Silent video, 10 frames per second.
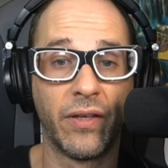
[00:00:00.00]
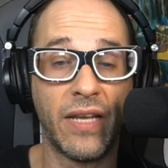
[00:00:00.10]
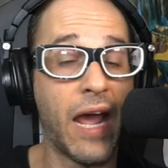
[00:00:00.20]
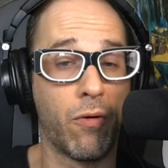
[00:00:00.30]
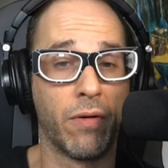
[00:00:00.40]

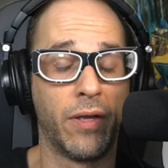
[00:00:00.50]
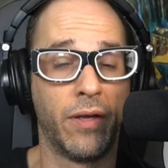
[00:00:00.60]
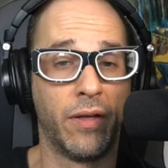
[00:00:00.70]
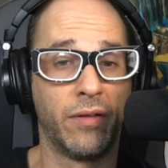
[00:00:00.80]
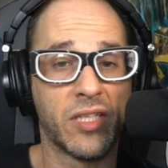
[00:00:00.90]
Now,
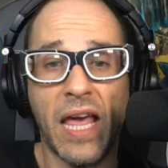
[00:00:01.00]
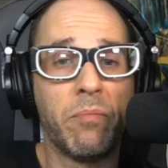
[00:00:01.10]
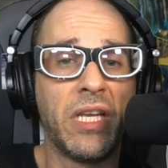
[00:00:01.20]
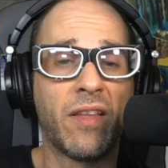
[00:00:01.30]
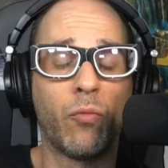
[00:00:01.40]
does
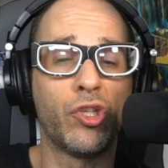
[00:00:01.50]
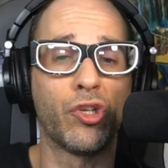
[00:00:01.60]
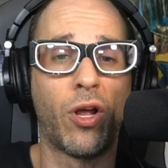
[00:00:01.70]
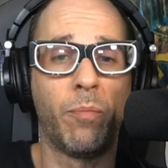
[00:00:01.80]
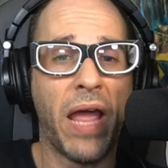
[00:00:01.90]
that mean that we
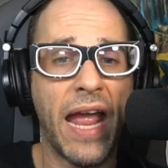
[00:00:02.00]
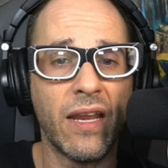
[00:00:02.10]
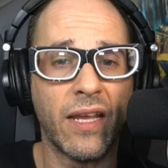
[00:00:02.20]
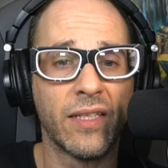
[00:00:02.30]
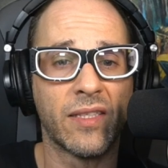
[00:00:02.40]
should all
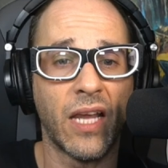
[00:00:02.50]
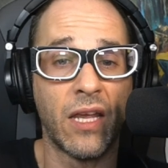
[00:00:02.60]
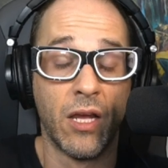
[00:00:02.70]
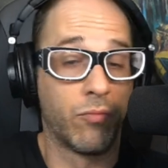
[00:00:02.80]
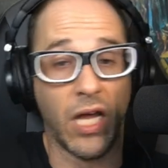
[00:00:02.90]
panic and
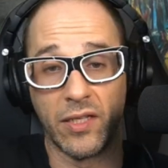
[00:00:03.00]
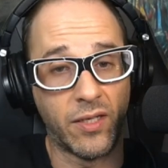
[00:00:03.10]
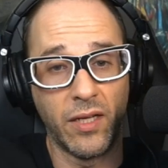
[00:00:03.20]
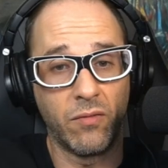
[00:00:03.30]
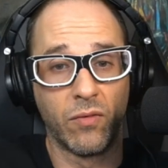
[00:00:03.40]
say,
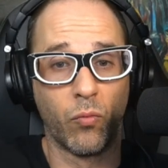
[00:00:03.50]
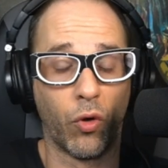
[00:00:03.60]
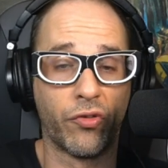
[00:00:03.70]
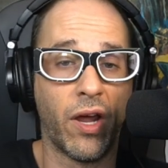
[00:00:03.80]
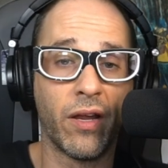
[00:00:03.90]
that's it,
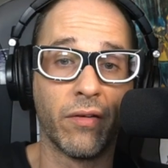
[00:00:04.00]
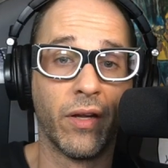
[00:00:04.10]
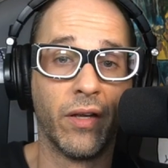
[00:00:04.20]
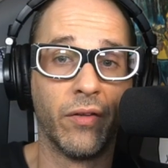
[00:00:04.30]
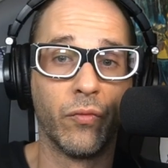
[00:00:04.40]
we're done,
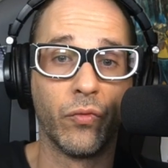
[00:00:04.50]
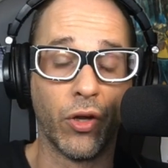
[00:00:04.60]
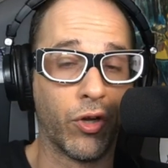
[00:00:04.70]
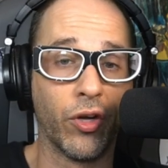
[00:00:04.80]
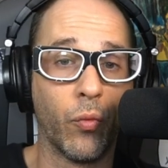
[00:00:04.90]

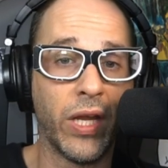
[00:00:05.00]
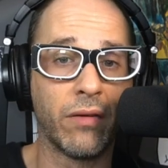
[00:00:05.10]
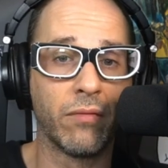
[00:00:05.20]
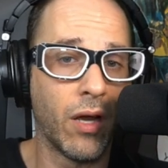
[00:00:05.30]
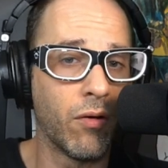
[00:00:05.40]
they're going to
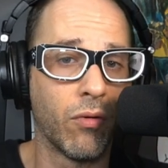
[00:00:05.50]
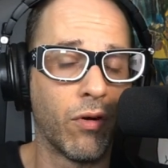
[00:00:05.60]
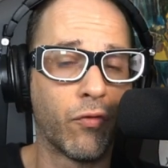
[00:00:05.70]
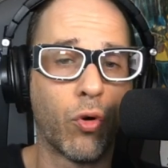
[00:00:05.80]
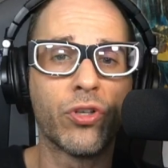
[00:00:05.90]
win? No,
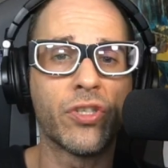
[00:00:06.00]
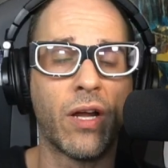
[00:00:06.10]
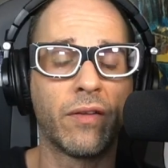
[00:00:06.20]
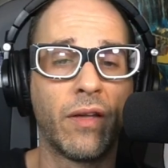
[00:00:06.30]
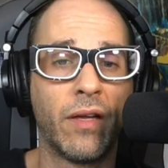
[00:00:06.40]
of course
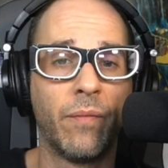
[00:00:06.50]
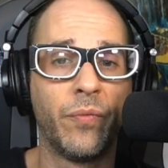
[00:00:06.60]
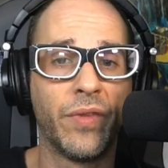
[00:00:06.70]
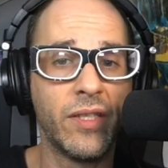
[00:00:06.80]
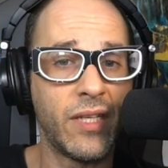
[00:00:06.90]
not.
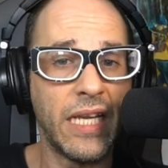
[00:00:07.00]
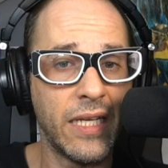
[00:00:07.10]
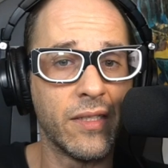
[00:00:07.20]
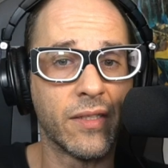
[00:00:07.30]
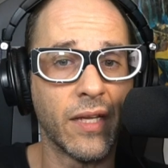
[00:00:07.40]
This
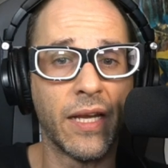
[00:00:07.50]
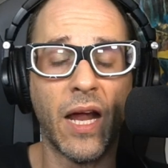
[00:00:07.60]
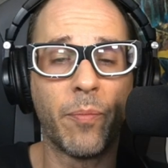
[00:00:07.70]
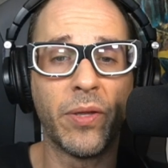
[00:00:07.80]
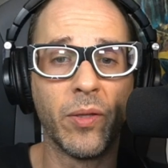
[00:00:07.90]
is an
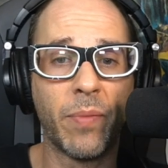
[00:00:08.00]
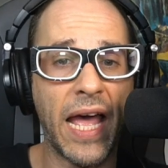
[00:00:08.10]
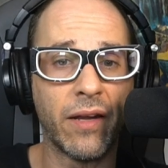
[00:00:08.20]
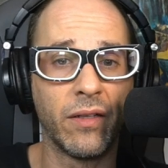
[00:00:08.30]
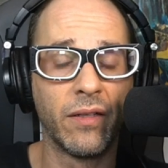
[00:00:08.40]
uphill
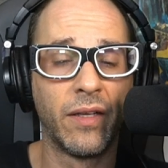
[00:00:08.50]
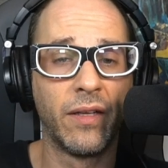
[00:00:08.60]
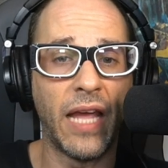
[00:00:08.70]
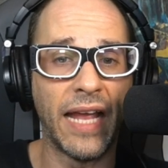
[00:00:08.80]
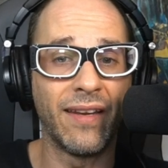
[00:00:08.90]
battle.
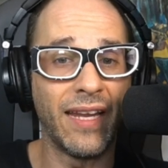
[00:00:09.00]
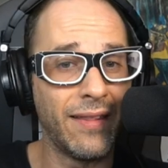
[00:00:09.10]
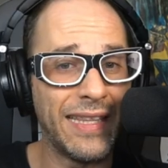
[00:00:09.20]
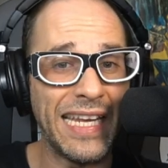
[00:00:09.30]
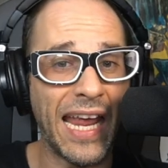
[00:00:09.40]
And
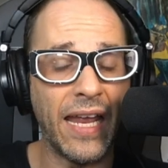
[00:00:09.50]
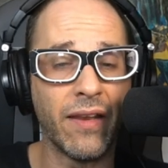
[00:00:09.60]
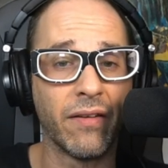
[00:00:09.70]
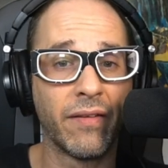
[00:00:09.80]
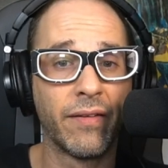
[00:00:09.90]
in the
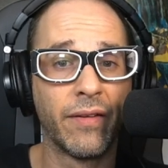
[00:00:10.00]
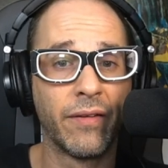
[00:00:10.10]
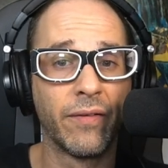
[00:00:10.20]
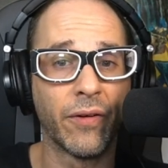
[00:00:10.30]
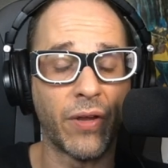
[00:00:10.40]
end,
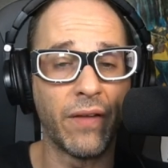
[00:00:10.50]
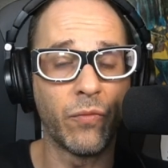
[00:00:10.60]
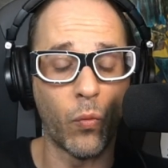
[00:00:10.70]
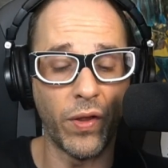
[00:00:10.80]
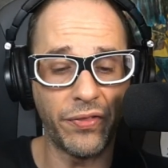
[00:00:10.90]
okay,
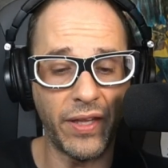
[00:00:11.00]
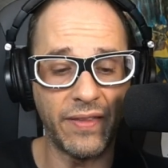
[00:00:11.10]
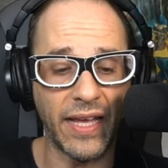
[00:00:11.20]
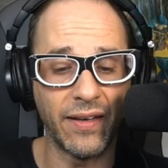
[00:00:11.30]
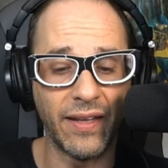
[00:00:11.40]
the one
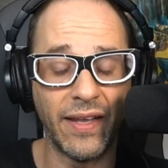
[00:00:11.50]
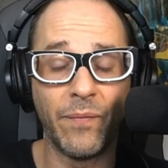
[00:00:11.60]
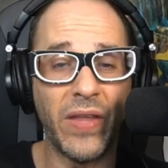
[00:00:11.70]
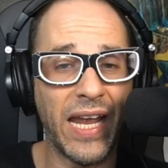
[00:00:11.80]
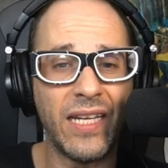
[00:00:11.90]
thing that
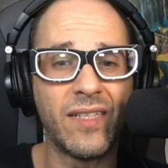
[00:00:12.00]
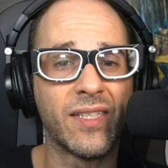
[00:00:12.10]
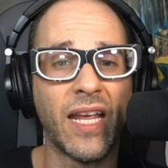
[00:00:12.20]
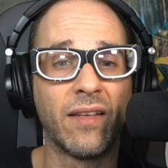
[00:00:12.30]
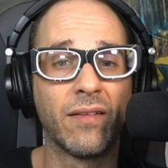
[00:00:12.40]
any
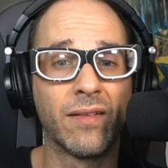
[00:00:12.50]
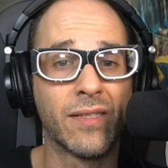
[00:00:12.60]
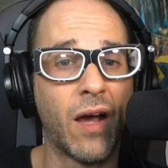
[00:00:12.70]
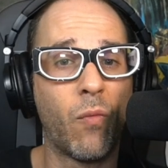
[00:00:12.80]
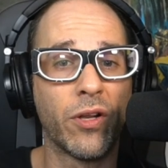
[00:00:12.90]
state
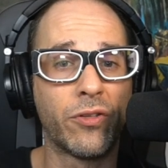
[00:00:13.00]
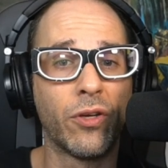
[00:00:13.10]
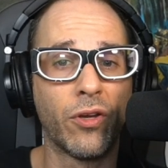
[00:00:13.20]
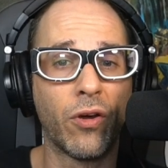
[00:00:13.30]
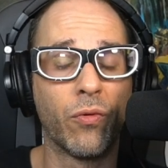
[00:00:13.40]
does not want
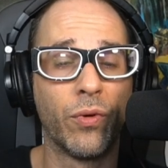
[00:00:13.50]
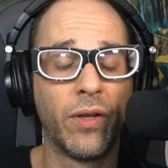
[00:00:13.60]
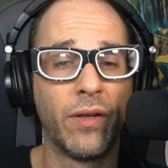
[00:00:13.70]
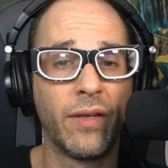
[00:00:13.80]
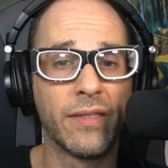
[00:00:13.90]
you to know
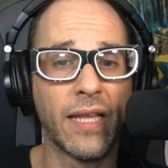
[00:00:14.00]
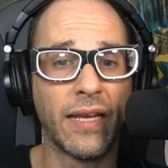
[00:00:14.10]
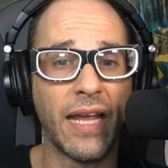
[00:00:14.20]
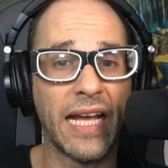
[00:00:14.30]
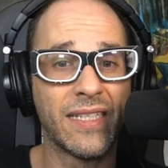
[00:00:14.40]
is
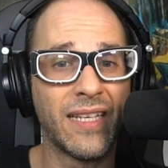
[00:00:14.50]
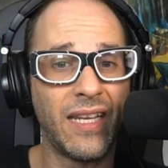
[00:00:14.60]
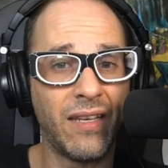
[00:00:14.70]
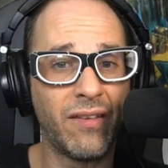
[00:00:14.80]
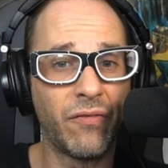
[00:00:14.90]
that as an
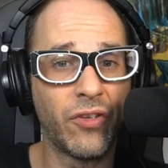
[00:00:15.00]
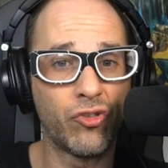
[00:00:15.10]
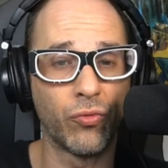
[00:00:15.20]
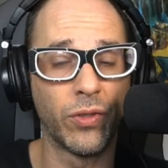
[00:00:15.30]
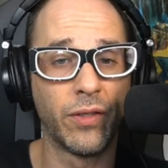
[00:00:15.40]

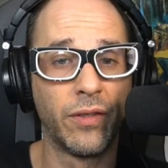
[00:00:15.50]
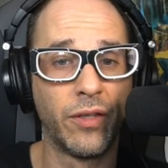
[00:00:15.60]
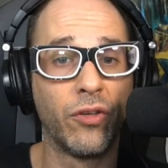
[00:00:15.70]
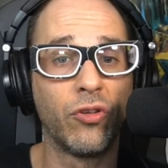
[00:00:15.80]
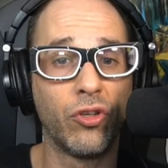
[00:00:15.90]
individual,
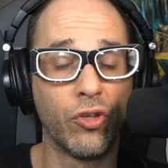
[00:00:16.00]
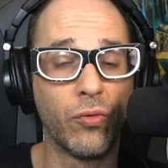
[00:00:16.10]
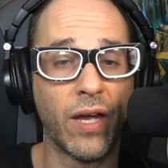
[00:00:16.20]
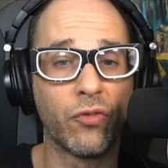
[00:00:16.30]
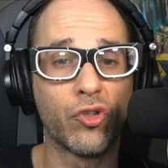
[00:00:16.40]

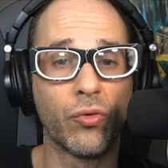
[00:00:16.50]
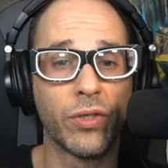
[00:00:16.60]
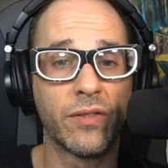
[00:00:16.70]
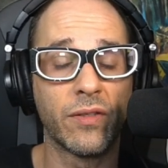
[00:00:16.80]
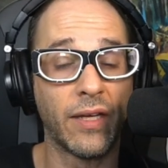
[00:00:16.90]
you have a
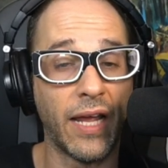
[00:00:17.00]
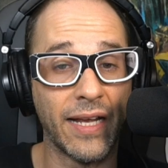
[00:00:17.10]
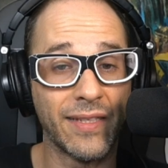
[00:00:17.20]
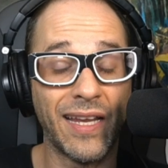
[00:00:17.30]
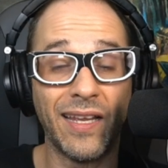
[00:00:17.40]
choice. And
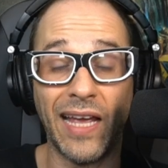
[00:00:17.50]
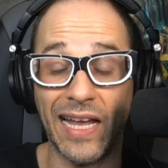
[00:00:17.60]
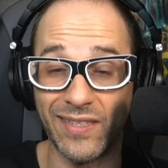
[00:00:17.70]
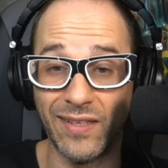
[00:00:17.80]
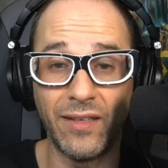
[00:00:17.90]
as
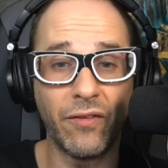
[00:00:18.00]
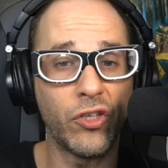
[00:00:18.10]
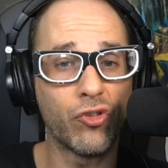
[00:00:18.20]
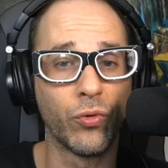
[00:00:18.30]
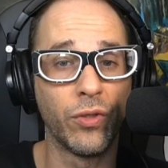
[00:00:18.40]
an
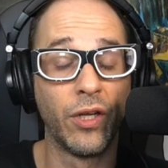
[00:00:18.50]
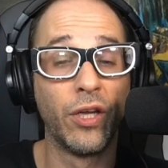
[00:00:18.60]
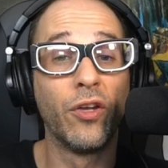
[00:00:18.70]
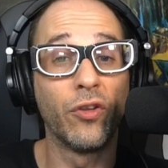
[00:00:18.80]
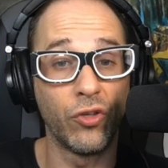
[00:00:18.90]
individual,
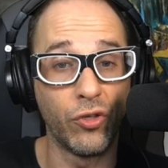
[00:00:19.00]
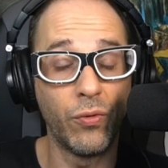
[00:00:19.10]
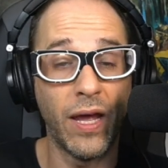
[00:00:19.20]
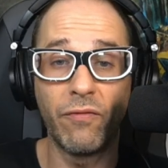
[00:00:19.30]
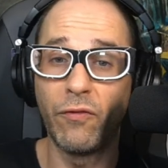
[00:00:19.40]

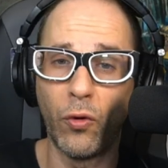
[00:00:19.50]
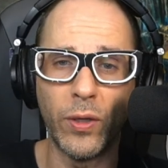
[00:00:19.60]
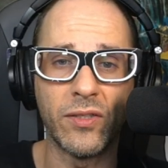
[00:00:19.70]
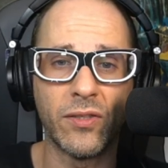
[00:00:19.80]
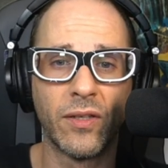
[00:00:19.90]
you have a
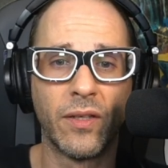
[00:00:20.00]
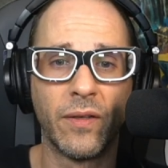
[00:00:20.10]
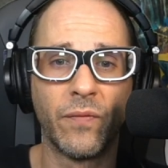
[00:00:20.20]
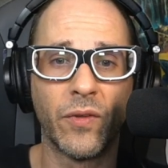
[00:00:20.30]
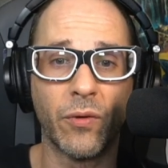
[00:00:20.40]
voice,
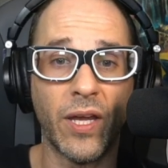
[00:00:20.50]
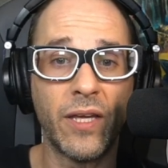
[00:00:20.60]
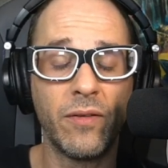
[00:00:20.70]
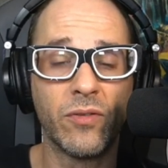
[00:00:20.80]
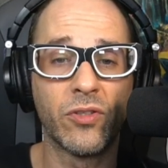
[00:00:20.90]
okay?